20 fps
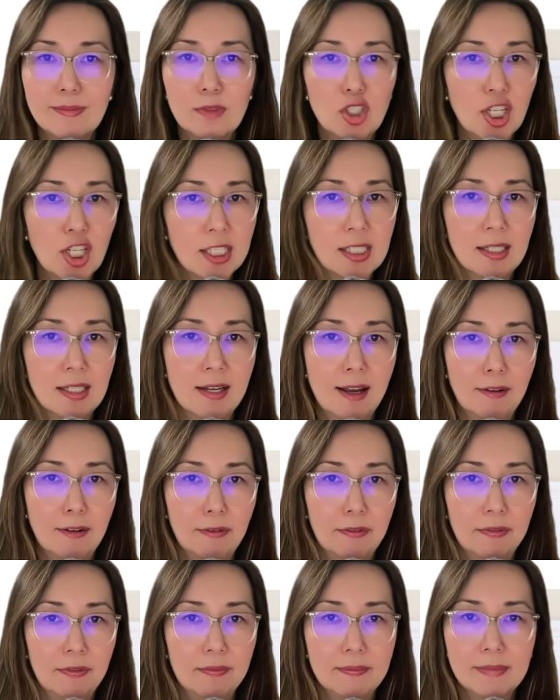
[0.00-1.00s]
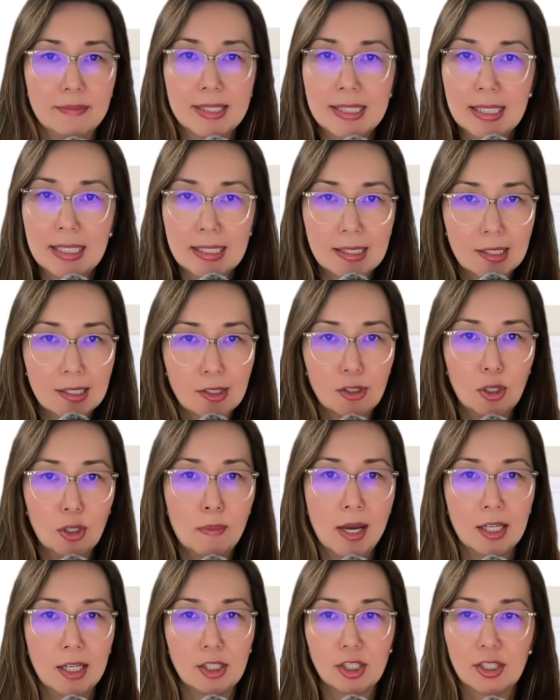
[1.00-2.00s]
just enough. 6 is too
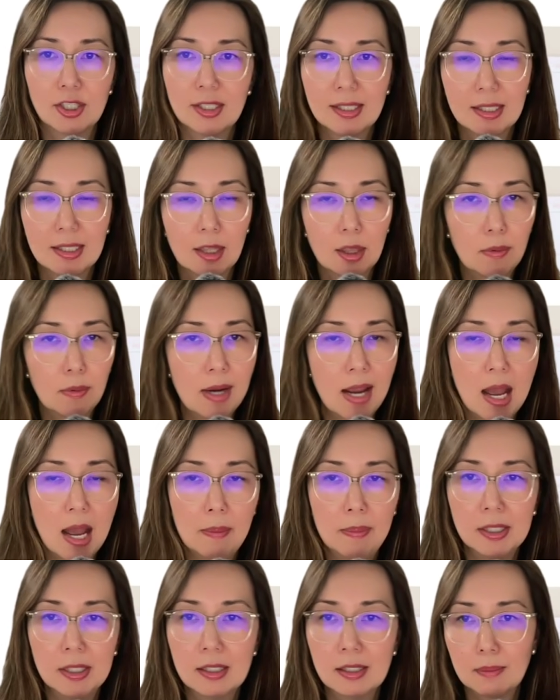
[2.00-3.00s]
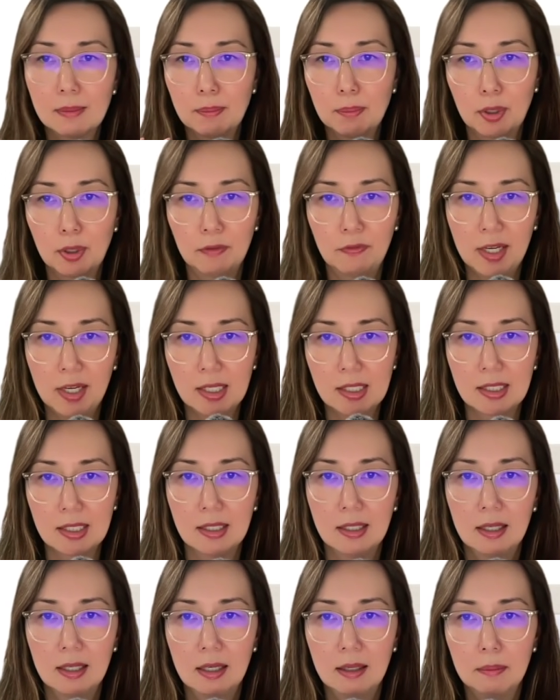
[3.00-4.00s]
much. 3 habits, perfect,
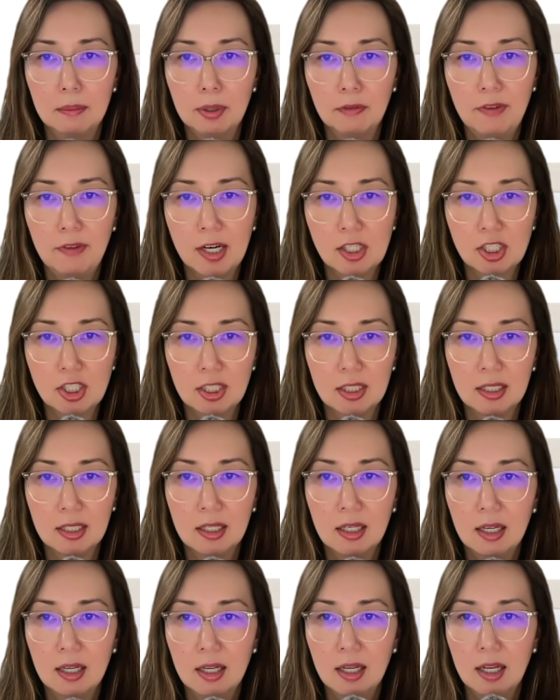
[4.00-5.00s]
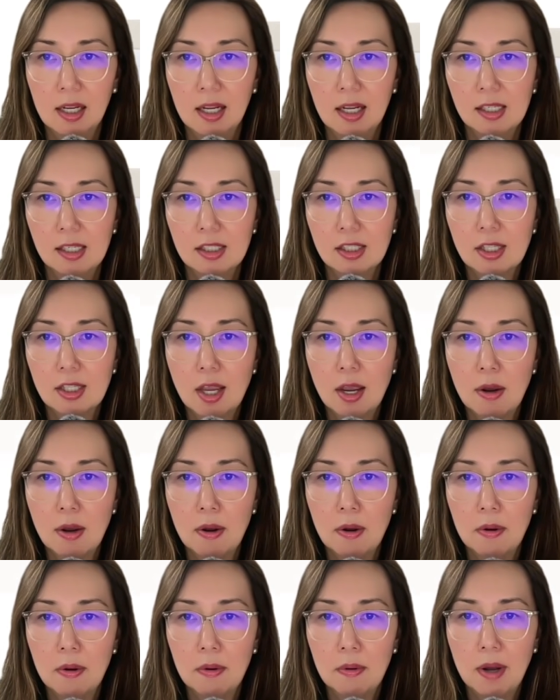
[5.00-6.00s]
perfection.
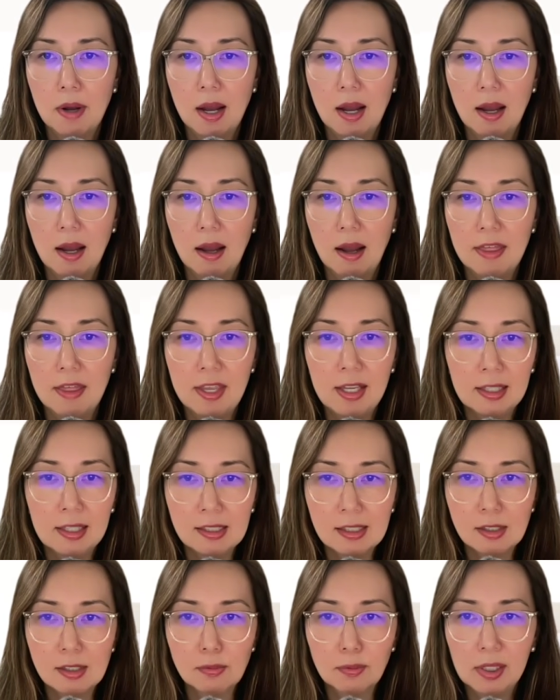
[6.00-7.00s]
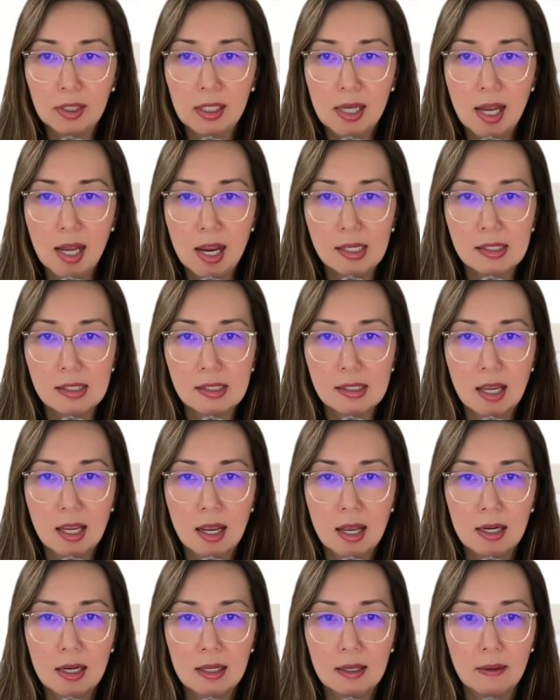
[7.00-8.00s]
So I think this is really nice.
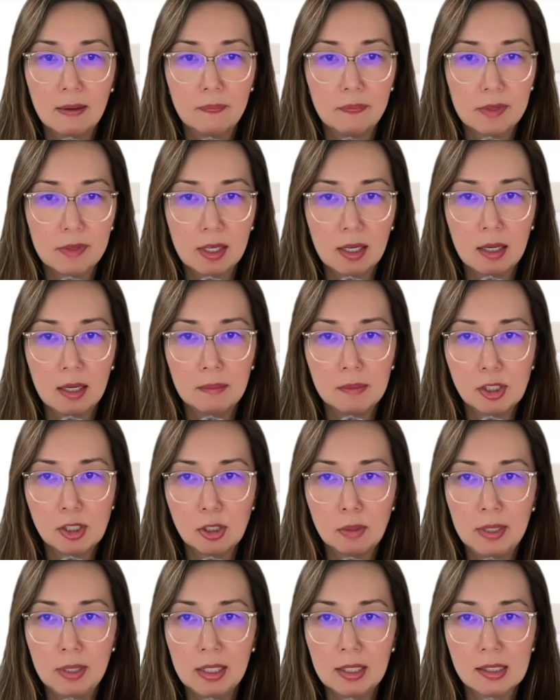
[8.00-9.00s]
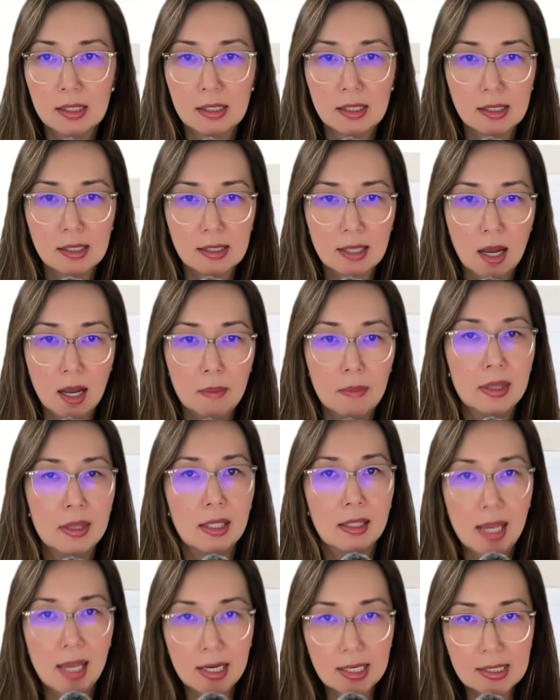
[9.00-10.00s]
And I'm assuming this does come in
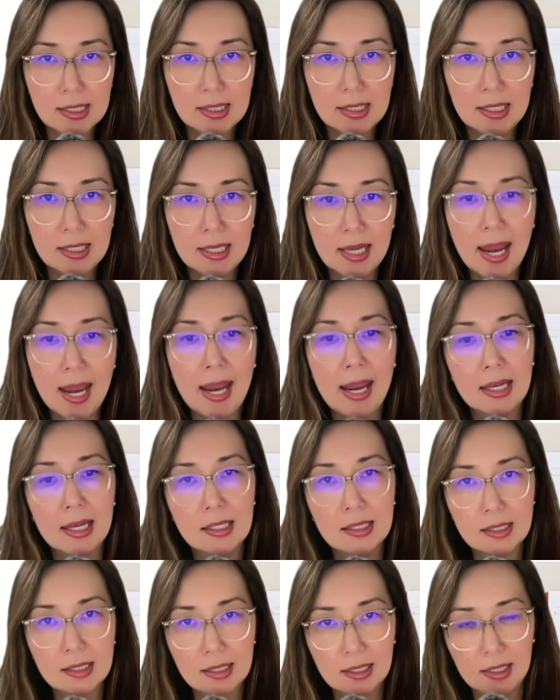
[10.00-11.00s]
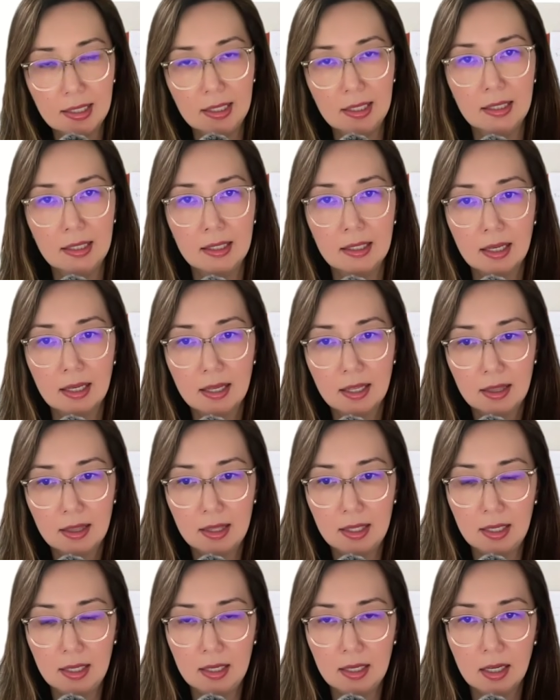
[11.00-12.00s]
the legacy and in
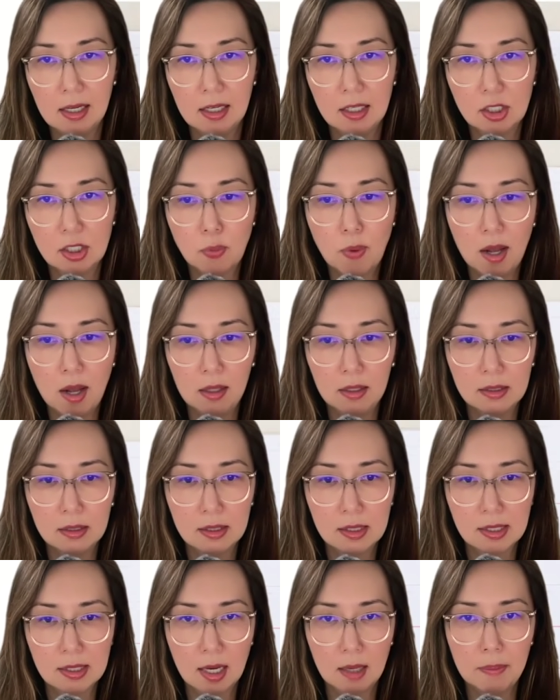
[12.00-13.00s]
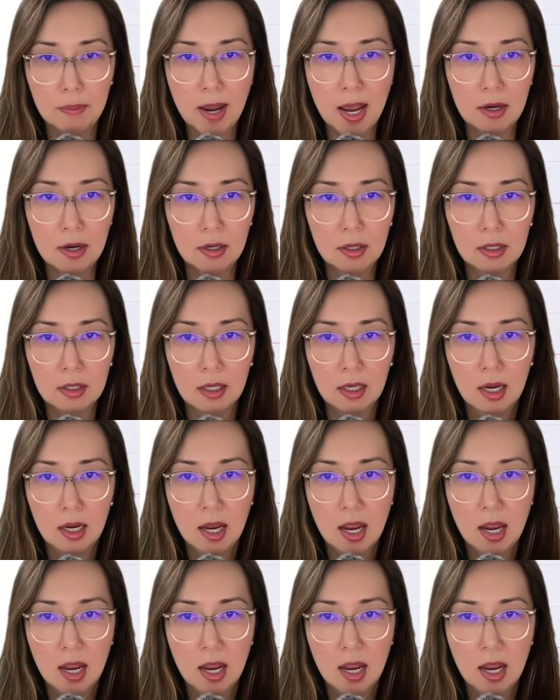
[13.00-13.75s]
the toile design pattern.